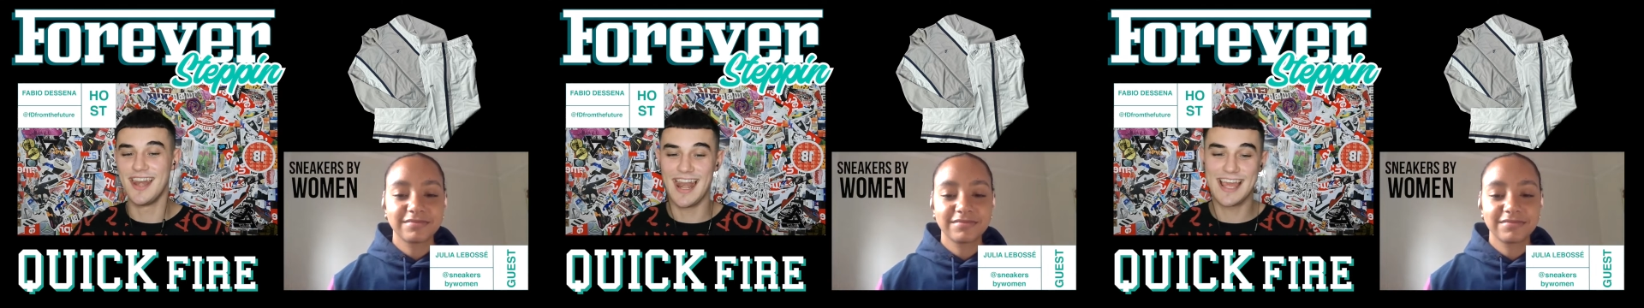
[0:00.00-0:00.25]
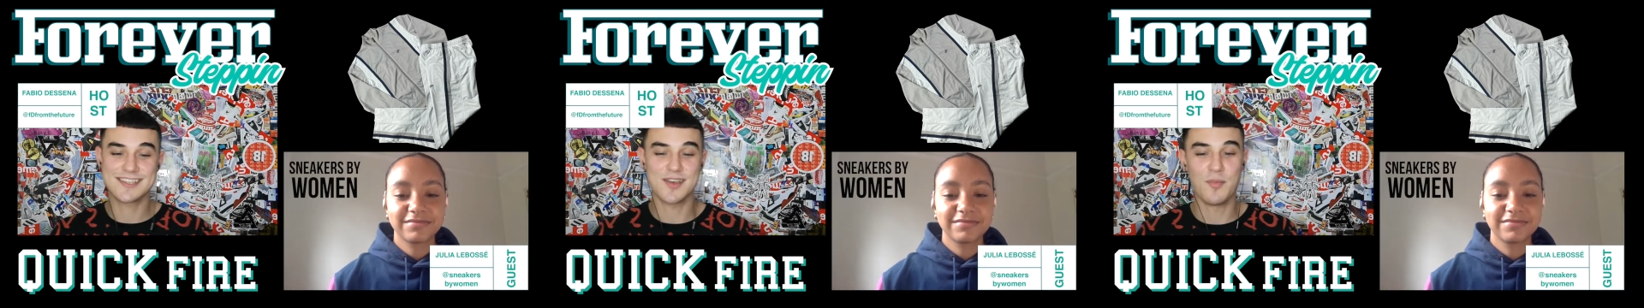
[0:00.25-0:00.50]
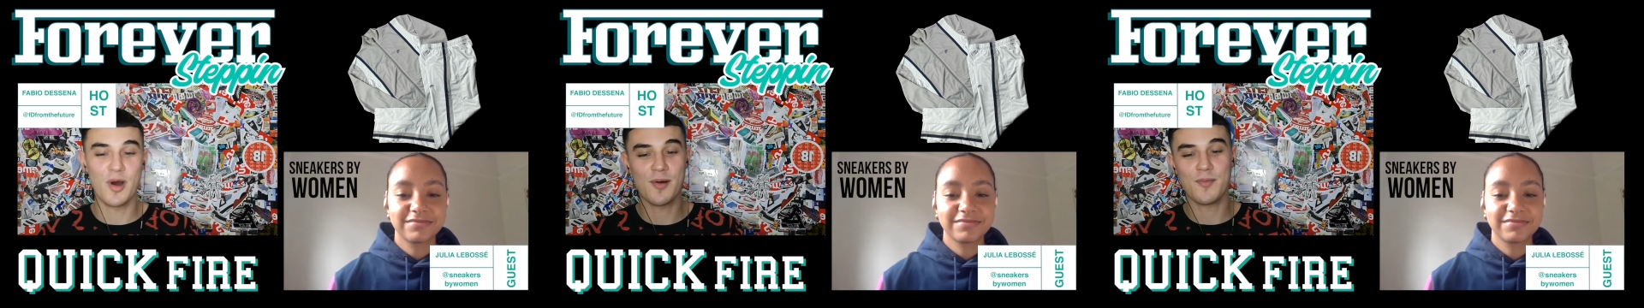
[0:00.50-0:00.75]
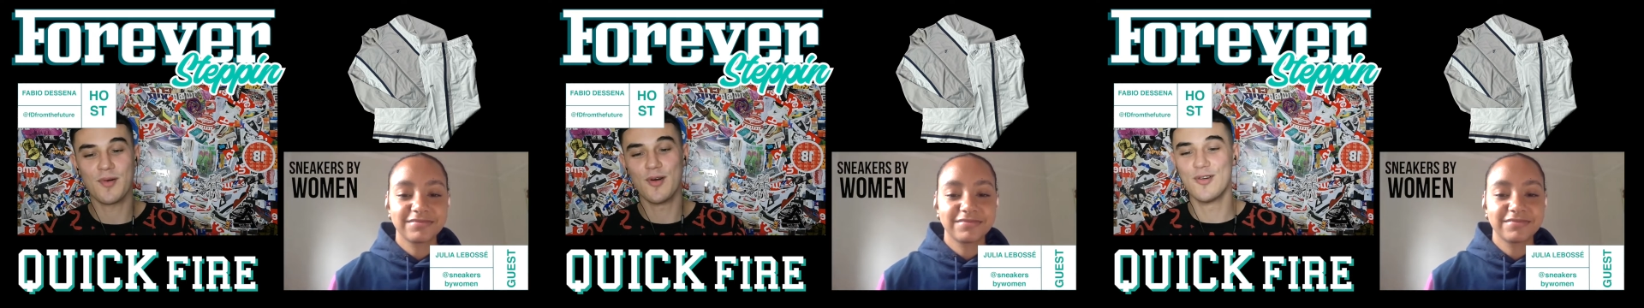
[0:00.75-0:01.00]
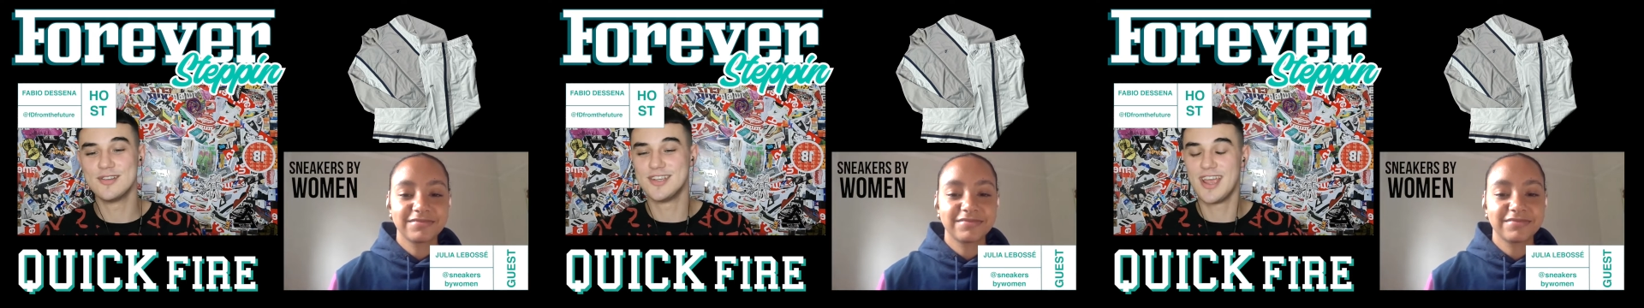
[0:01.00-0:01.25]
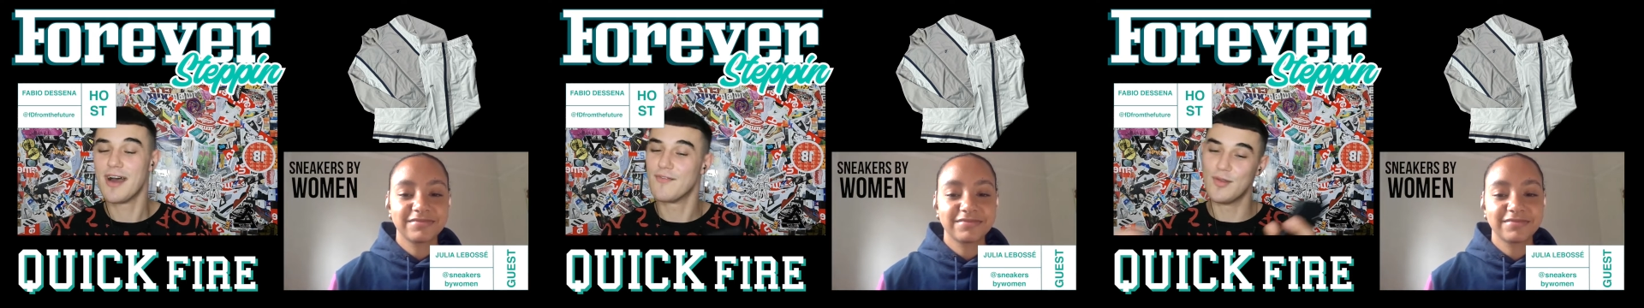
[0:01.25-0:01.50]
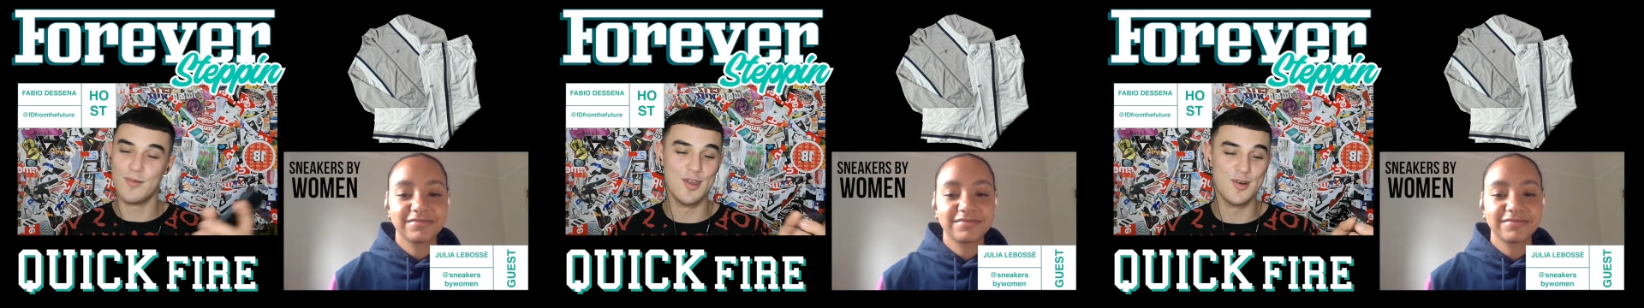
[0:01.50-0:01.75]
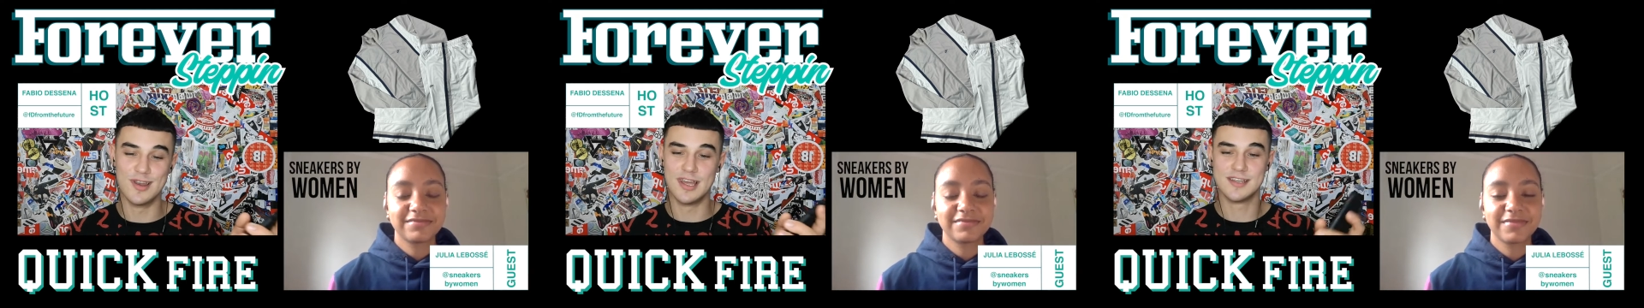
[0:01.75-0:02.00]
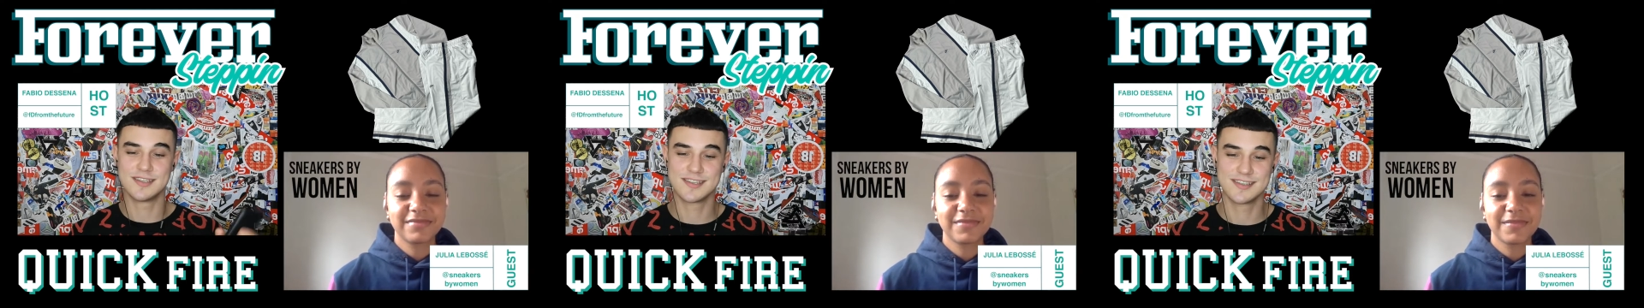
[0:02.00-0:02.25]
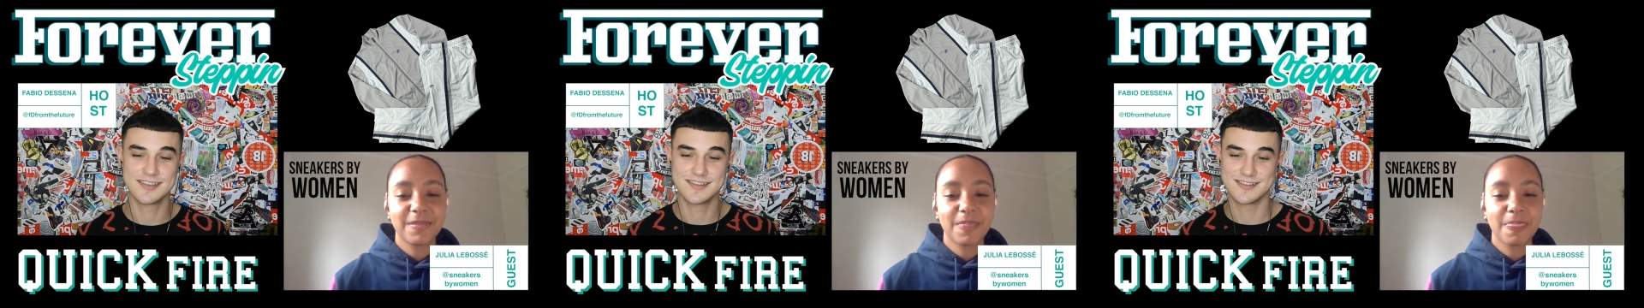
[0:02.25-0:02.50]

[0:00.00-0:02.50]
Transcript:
Speaker 1: lace them up or do you have them no lace?